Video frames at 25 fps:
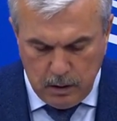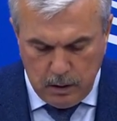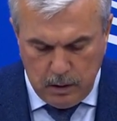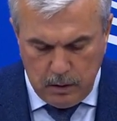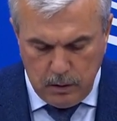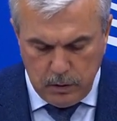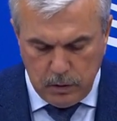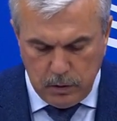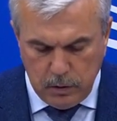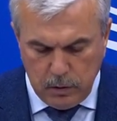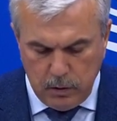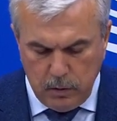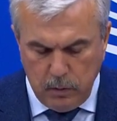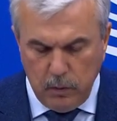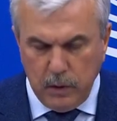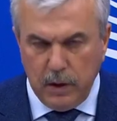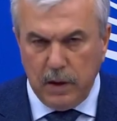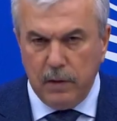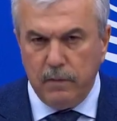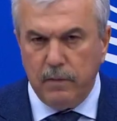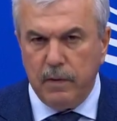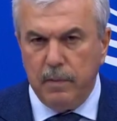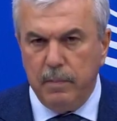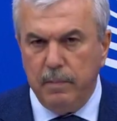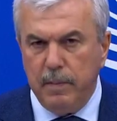Also, we
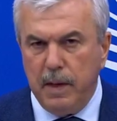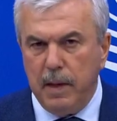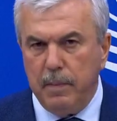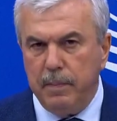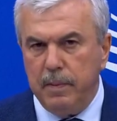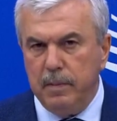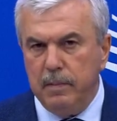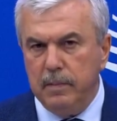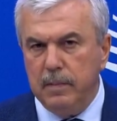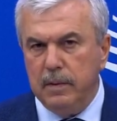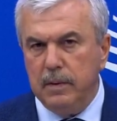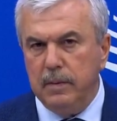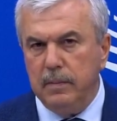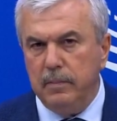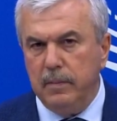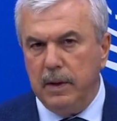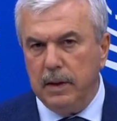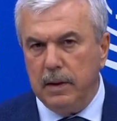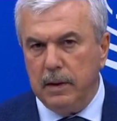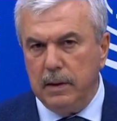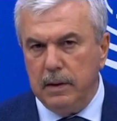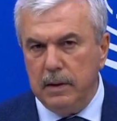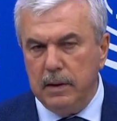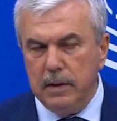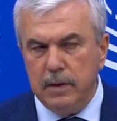have a mapping
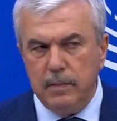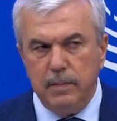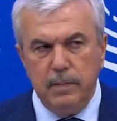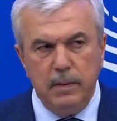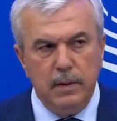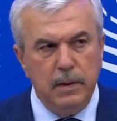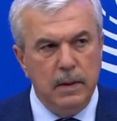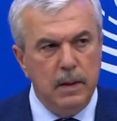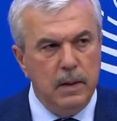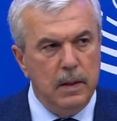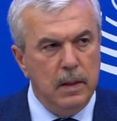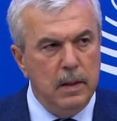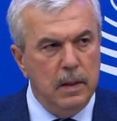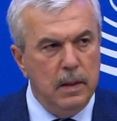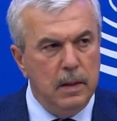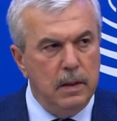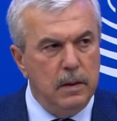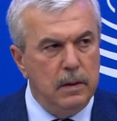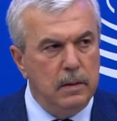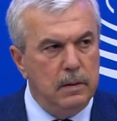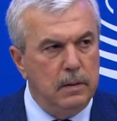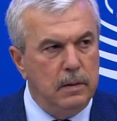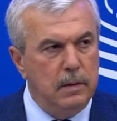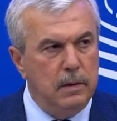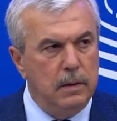mechanism
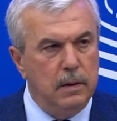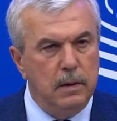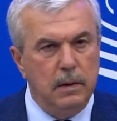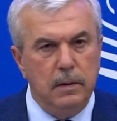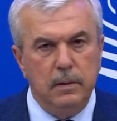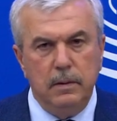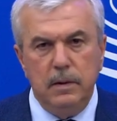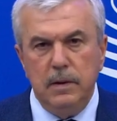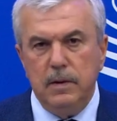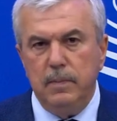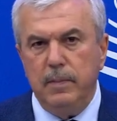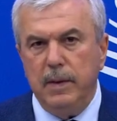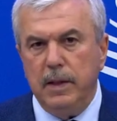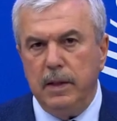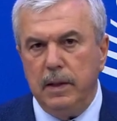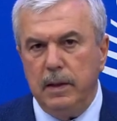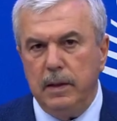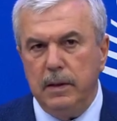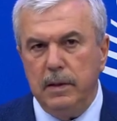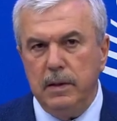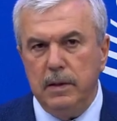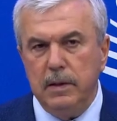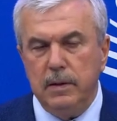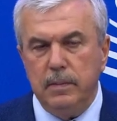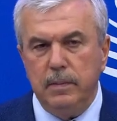uh, this
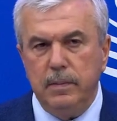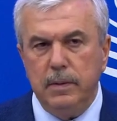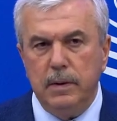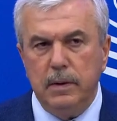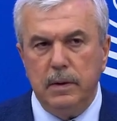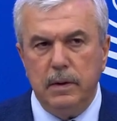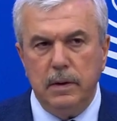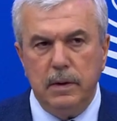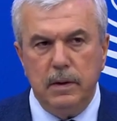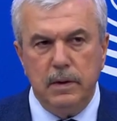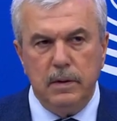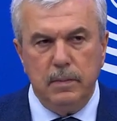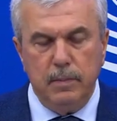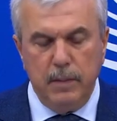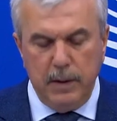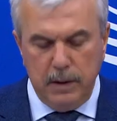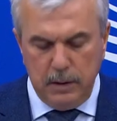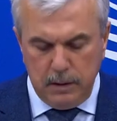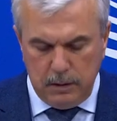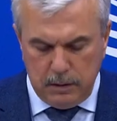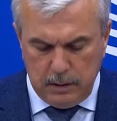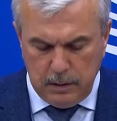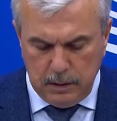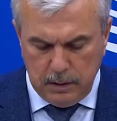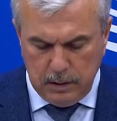mechanism uh, is
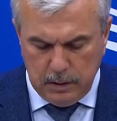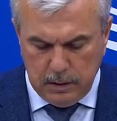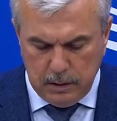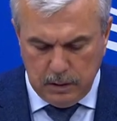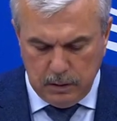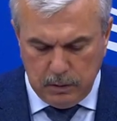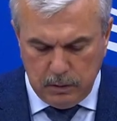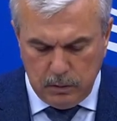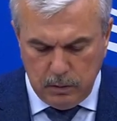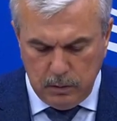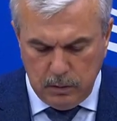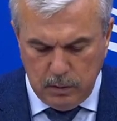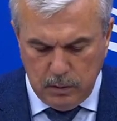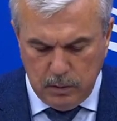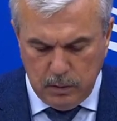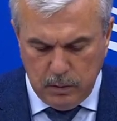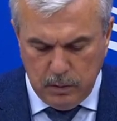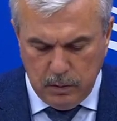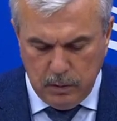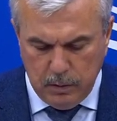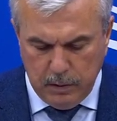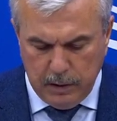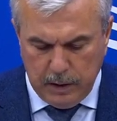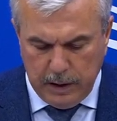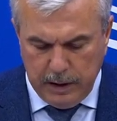meant uh,
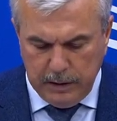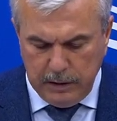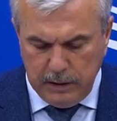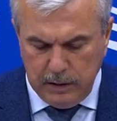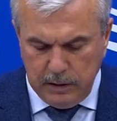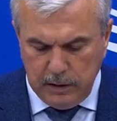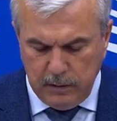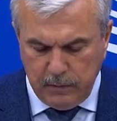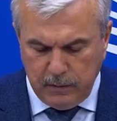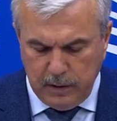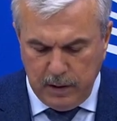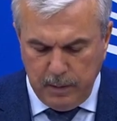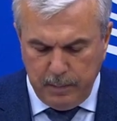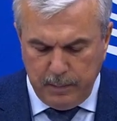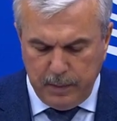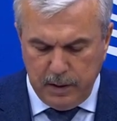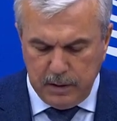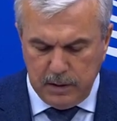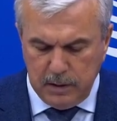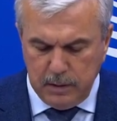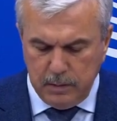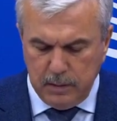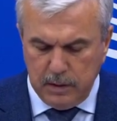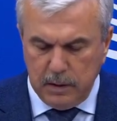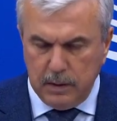to identify
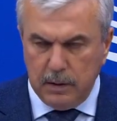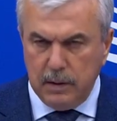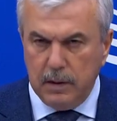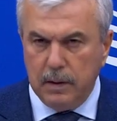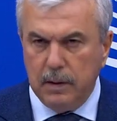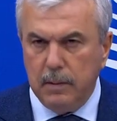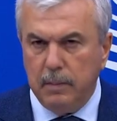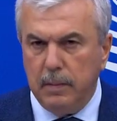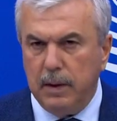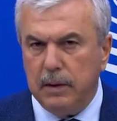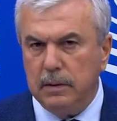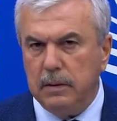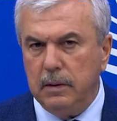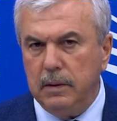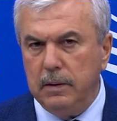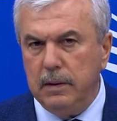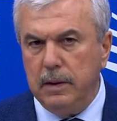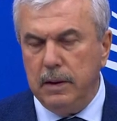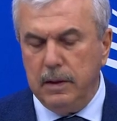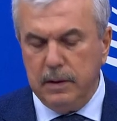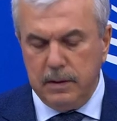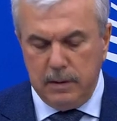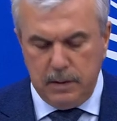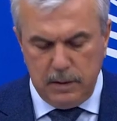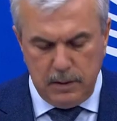possible uh,
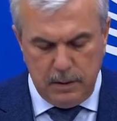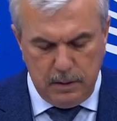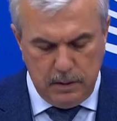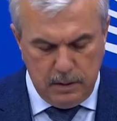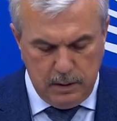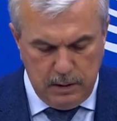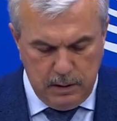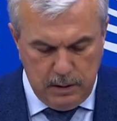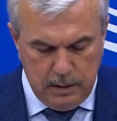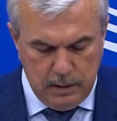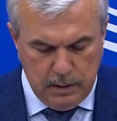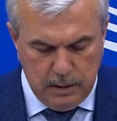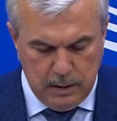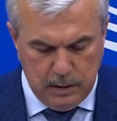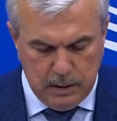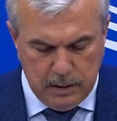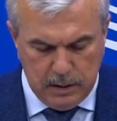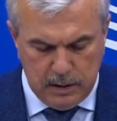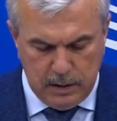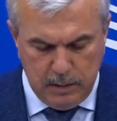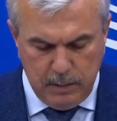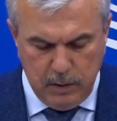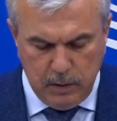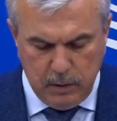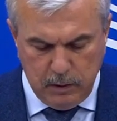bottlenecks in the
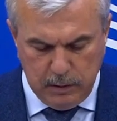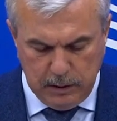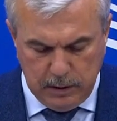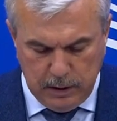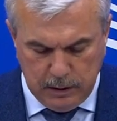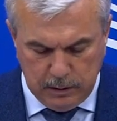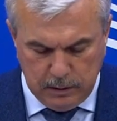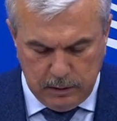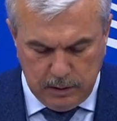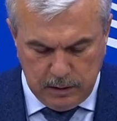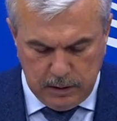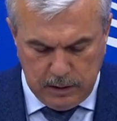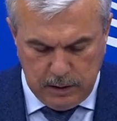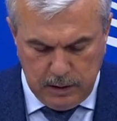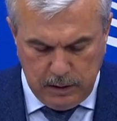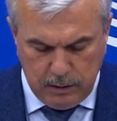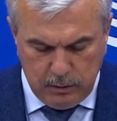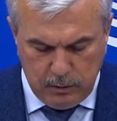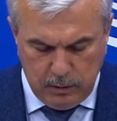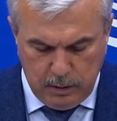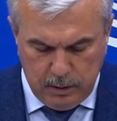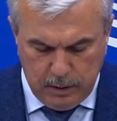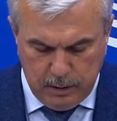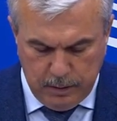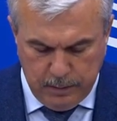semiconductor
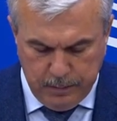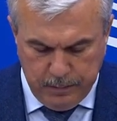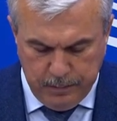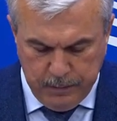sector.